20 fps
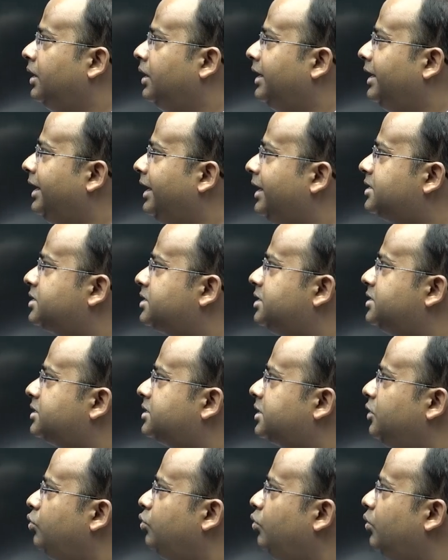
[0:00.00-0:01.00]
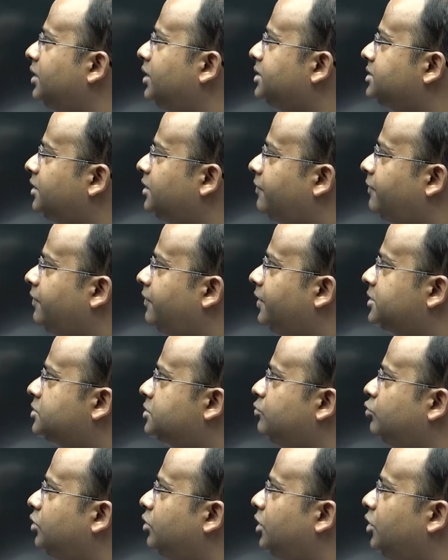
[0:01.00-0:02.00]
Next is ki who was the first
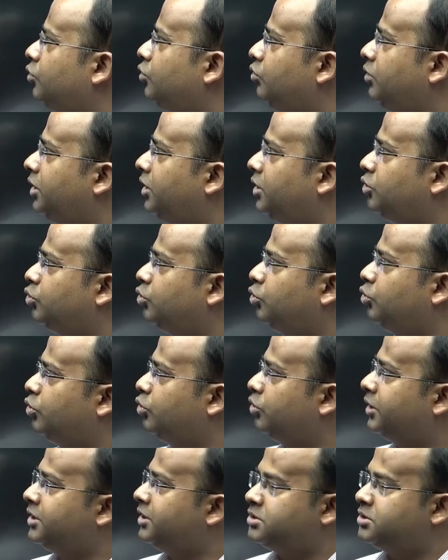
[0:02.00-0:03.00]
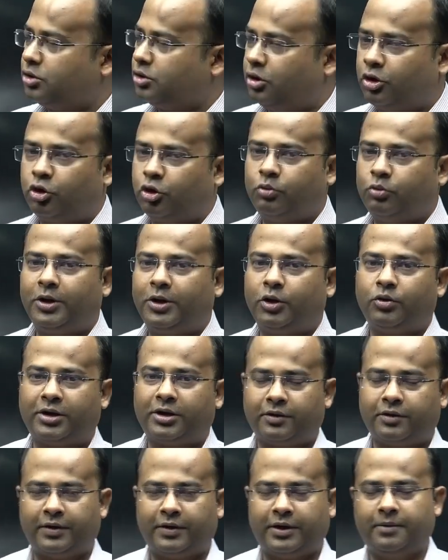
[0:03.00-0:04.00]
Mughal ruler to wrote his
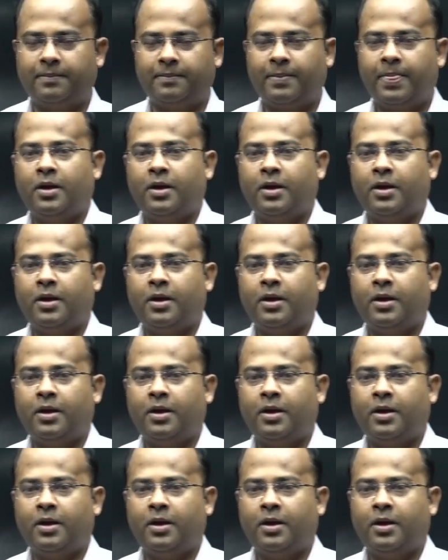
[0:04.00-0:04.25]
autobiography?